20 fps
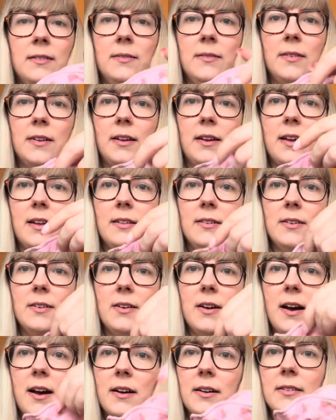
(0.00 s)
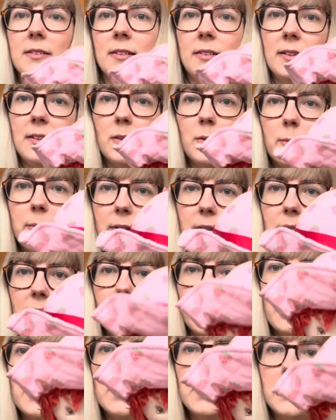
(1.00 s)
Again, her hat is a little bit
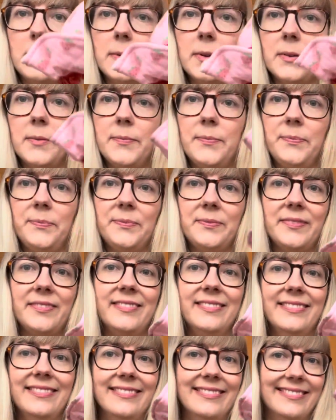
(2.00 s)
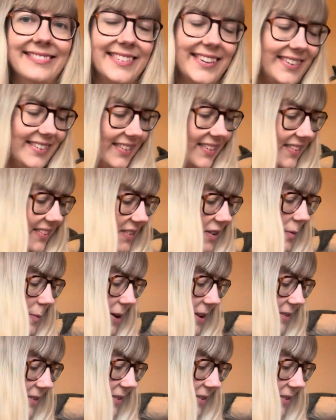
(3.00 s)
crinkled, but doesn't look too bad,